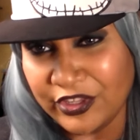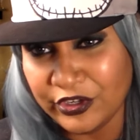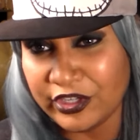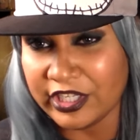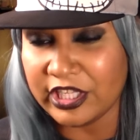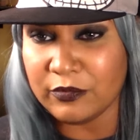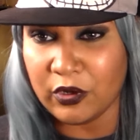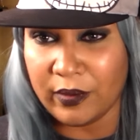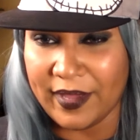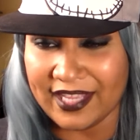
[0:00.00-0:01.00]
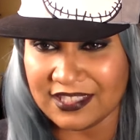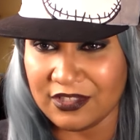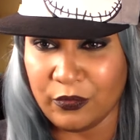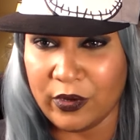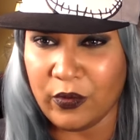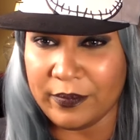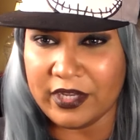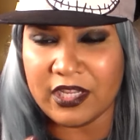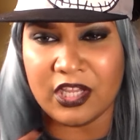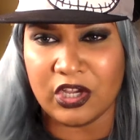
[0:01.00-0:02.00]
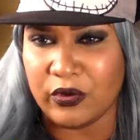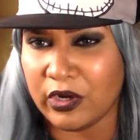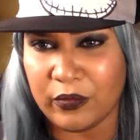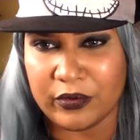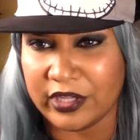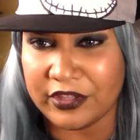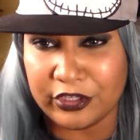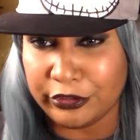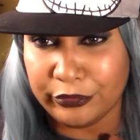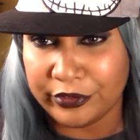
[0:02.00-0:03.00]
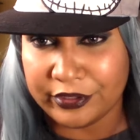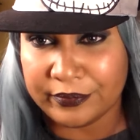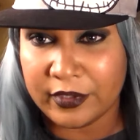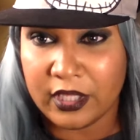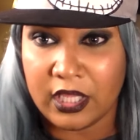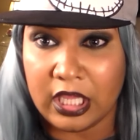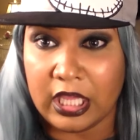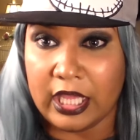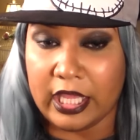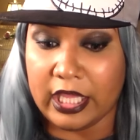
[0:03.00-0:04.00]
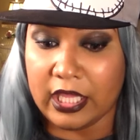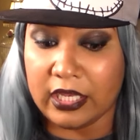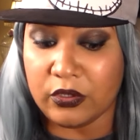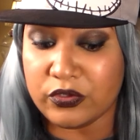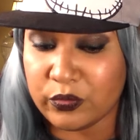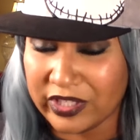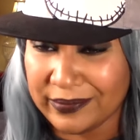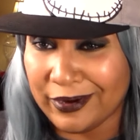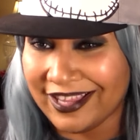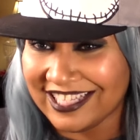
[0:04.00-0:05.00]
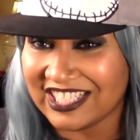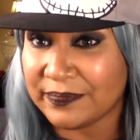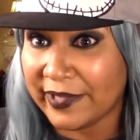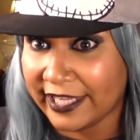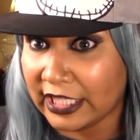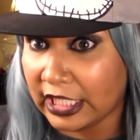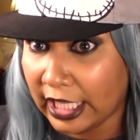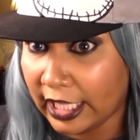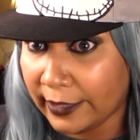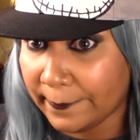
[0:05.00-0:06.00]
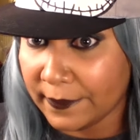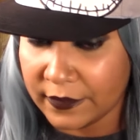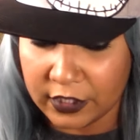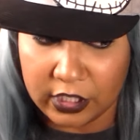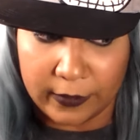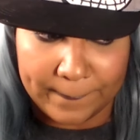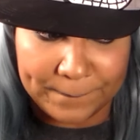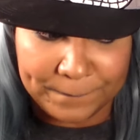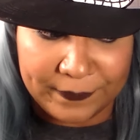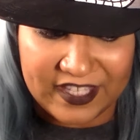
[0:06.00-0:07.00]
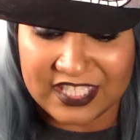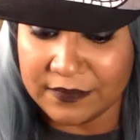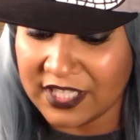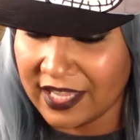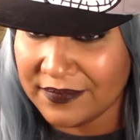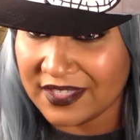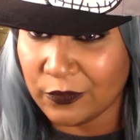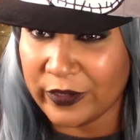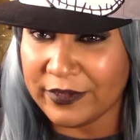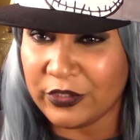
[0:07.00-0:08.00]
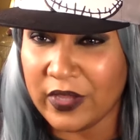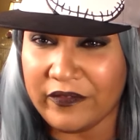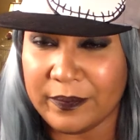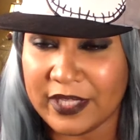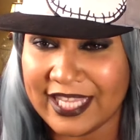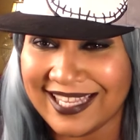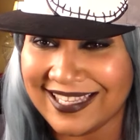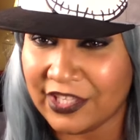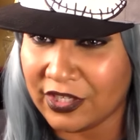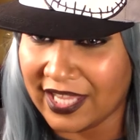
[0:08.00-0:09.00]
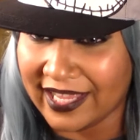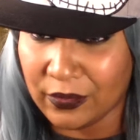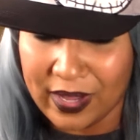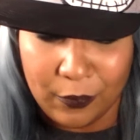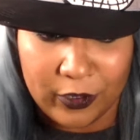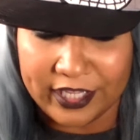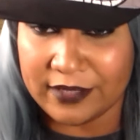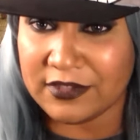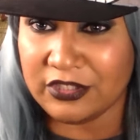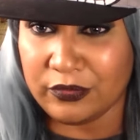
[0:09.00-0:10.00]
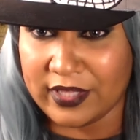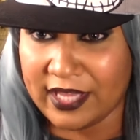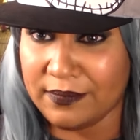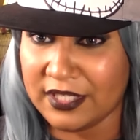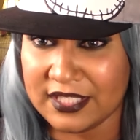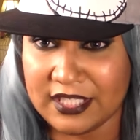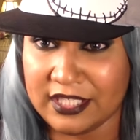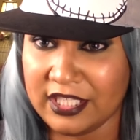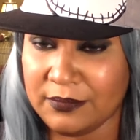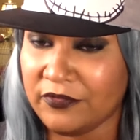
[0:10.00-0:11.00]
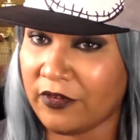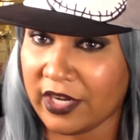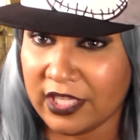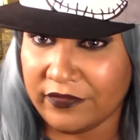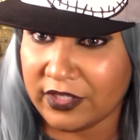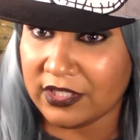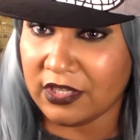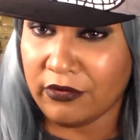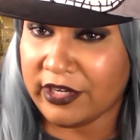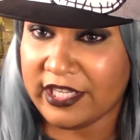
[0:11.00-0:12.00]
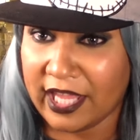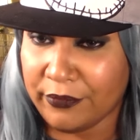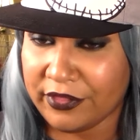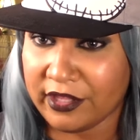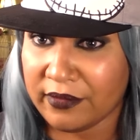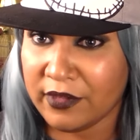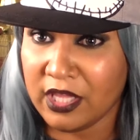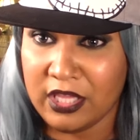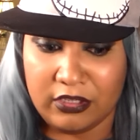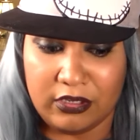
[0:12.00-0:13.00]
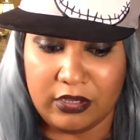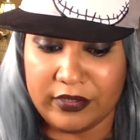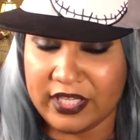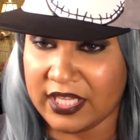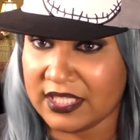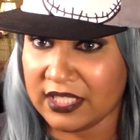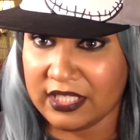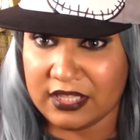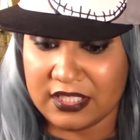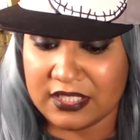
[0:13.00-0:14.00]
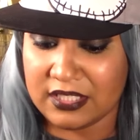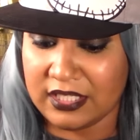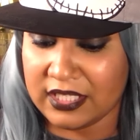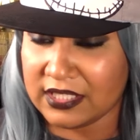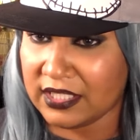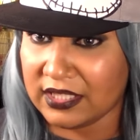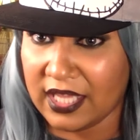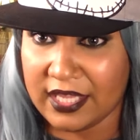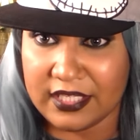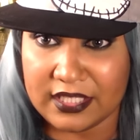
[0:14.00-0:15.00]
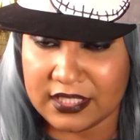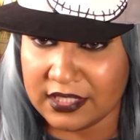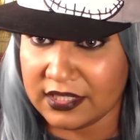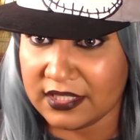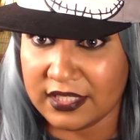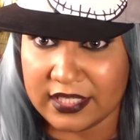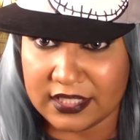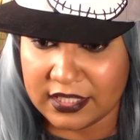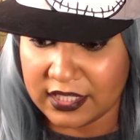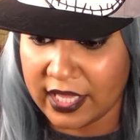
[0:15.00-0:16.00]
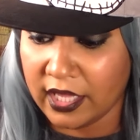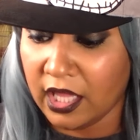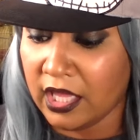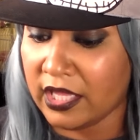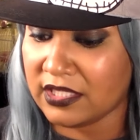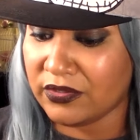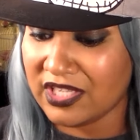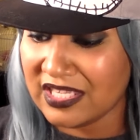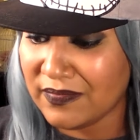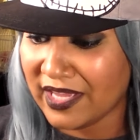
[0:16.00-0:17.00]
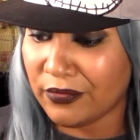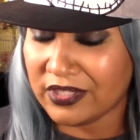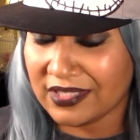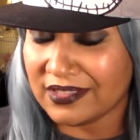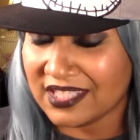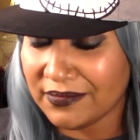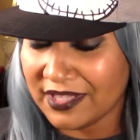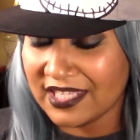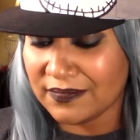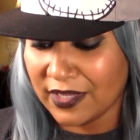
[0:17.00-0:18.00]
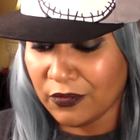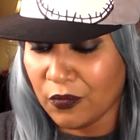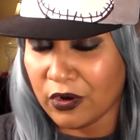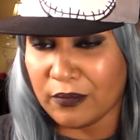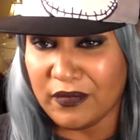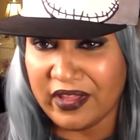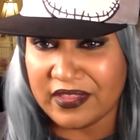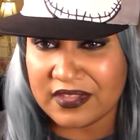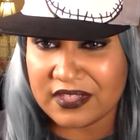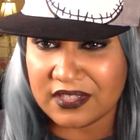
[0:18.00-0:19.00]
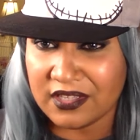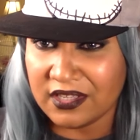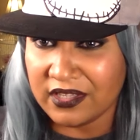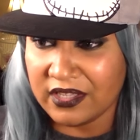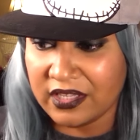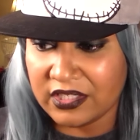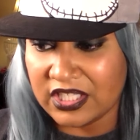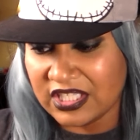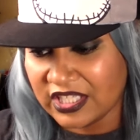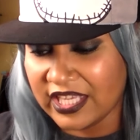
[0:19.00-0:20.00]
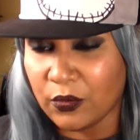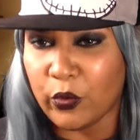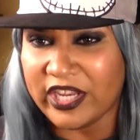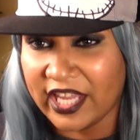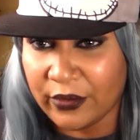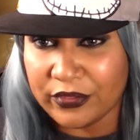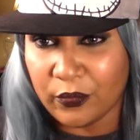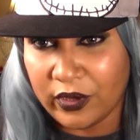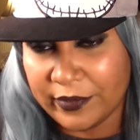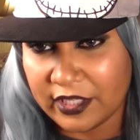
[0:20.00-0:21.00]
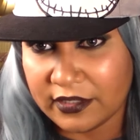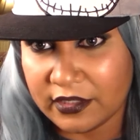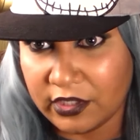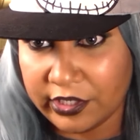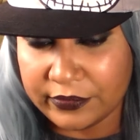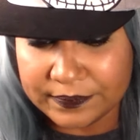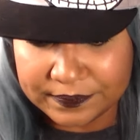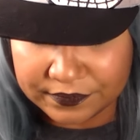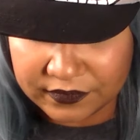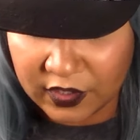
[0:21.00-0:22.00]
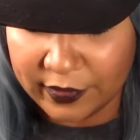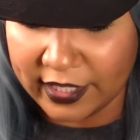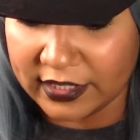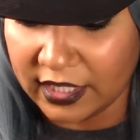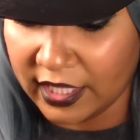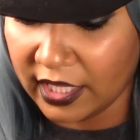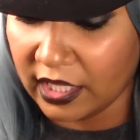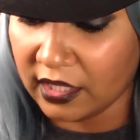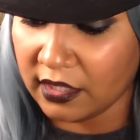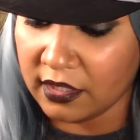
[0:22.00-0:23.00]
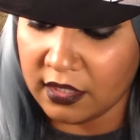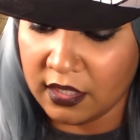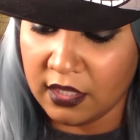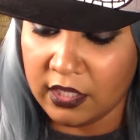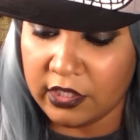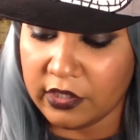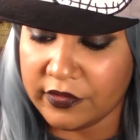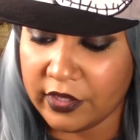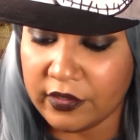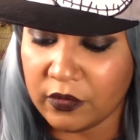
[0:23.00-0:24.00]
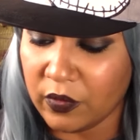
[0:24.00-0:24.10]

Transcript: And they're going to keep going back to the one woman who don't want nothing to do with them and who's really probably just playing the game, you know? Sometimes women do have a plan and they're like, well, I want him to do A, B, C, and D before I even go on a date with him. You know, he has to get this, he has to get that, he has to get this, he has to get that. And so this man will, some of these men will work months just to get one date with a woman, you know? They'll be like, dang. You know, the,